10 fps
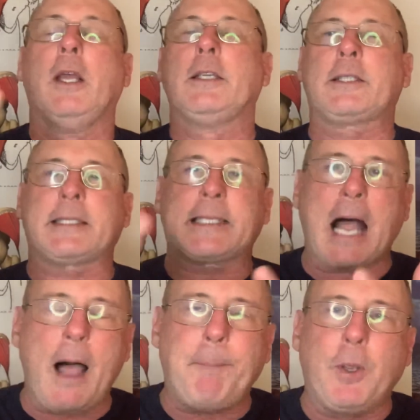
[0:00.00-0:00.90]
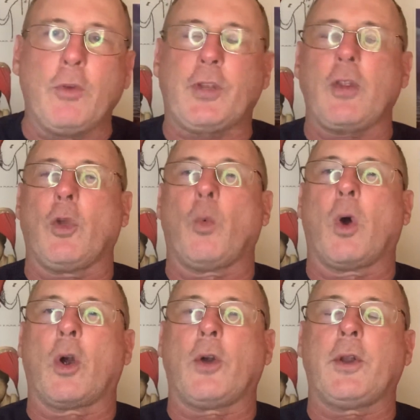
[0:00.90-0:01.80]
Stop using the
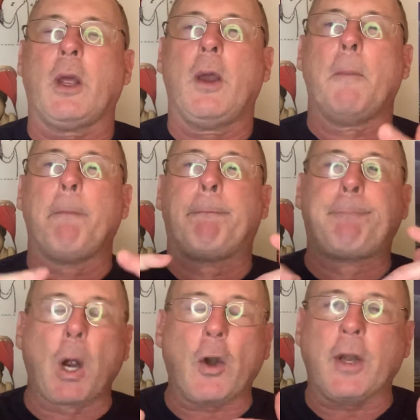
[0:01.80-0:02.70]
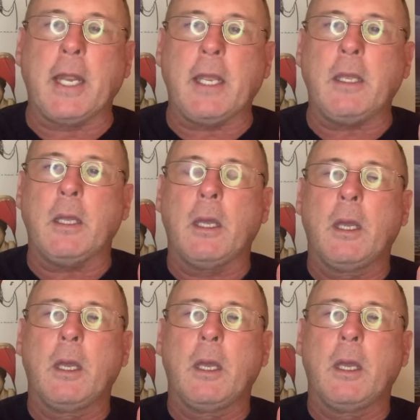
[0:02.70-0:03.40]
word burning,